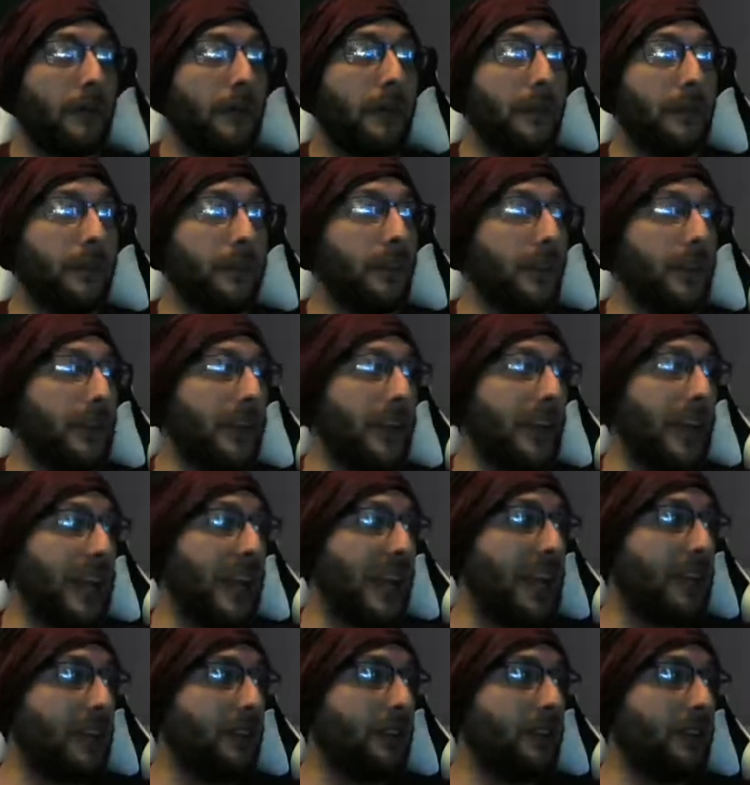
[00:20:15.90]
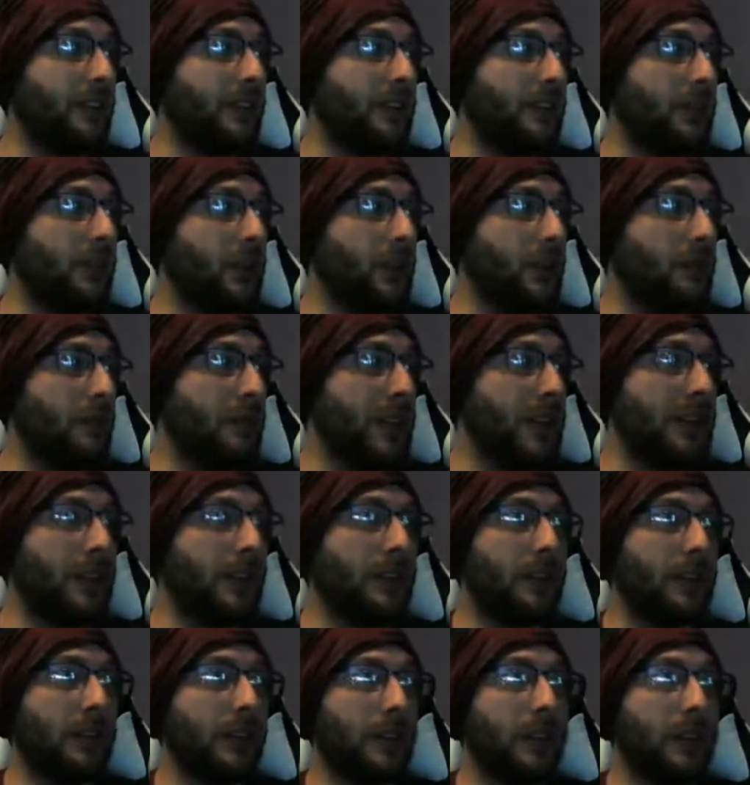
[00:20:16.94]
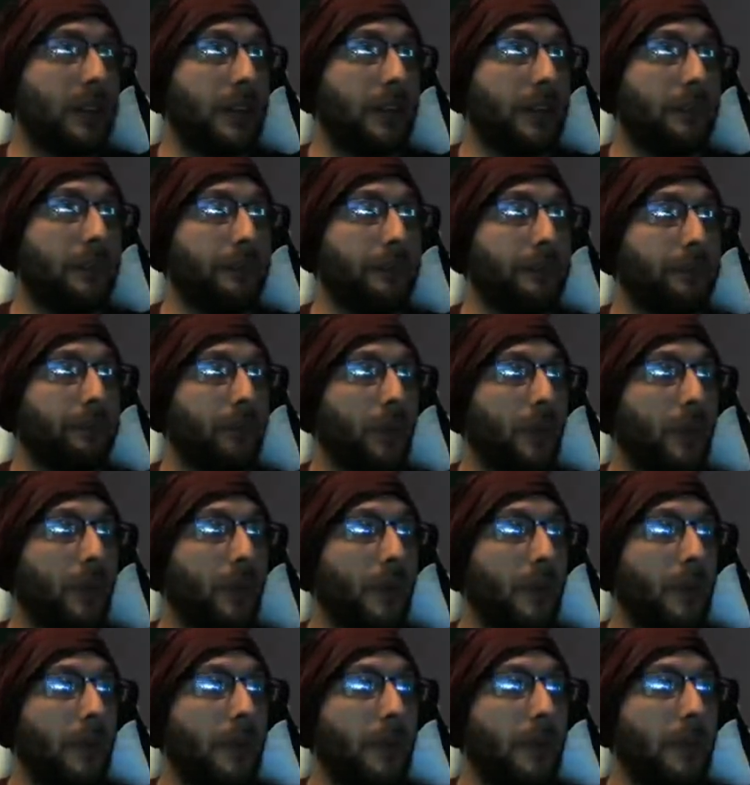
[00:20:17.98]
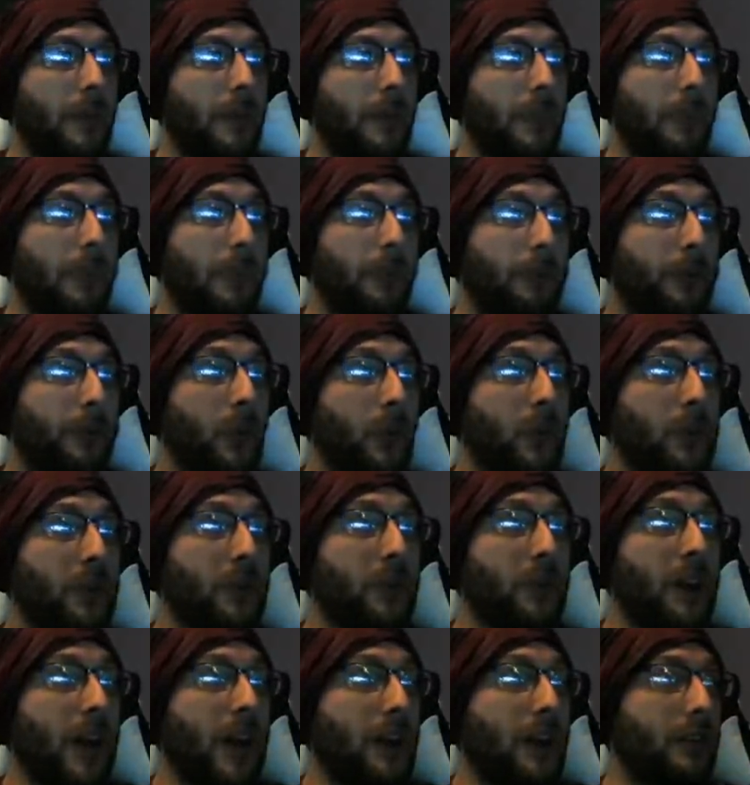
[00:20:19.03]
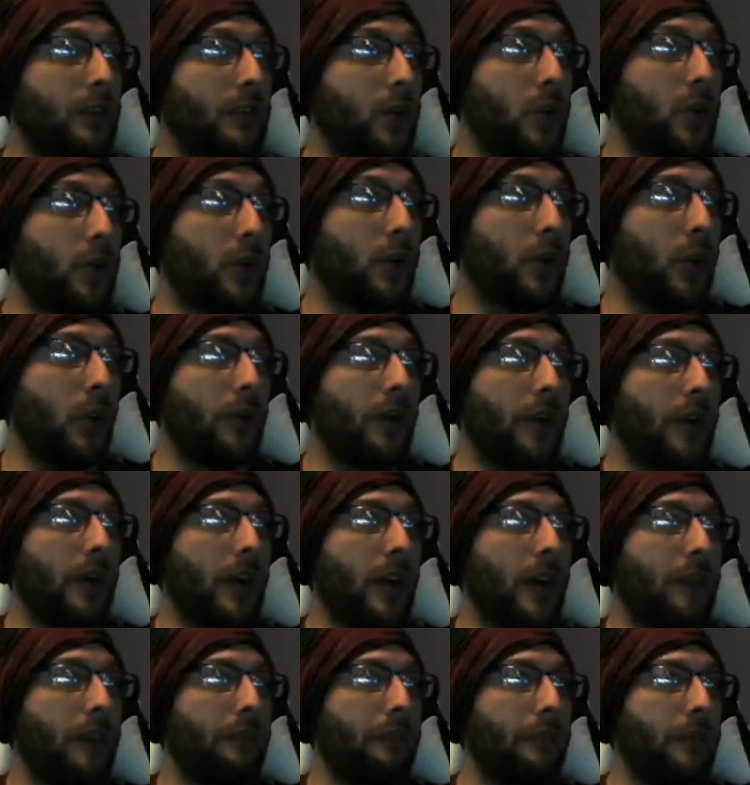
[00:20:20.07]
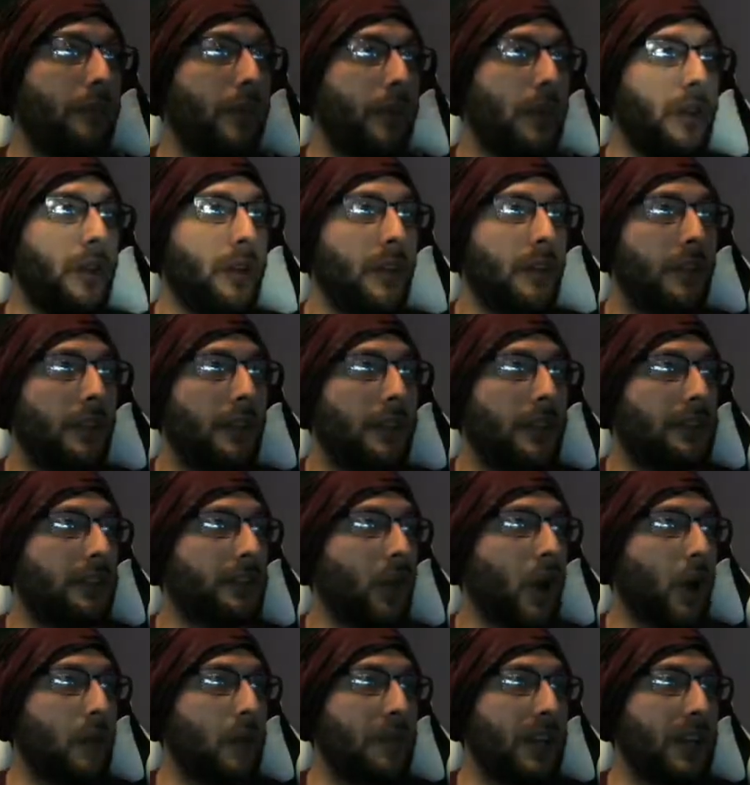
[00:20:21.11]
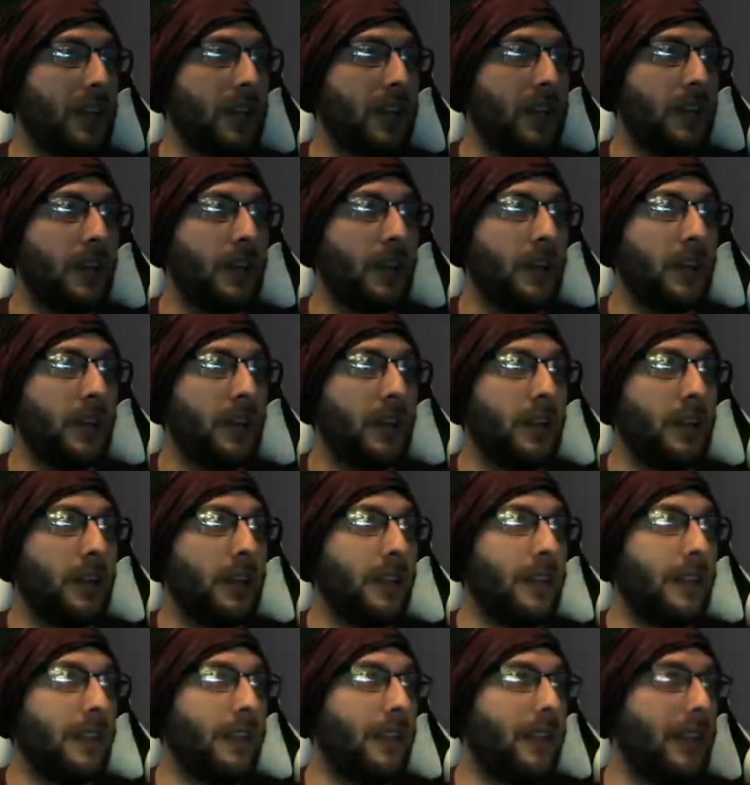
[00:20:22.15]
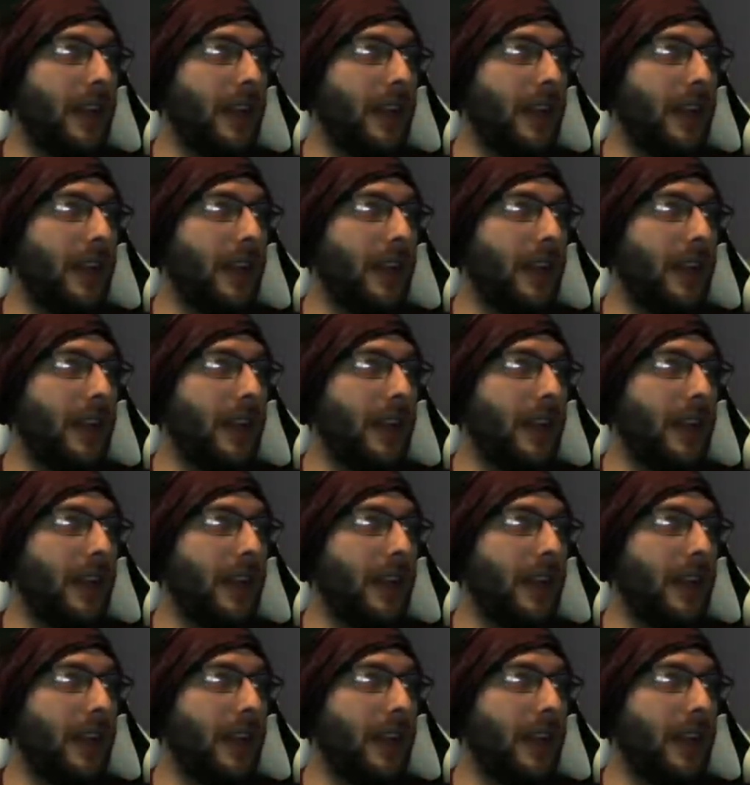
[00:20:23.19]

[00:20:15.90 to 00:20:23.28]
they can't, you know what I mean? Like, do what you gotta do. Cool, they're up. They saw me. They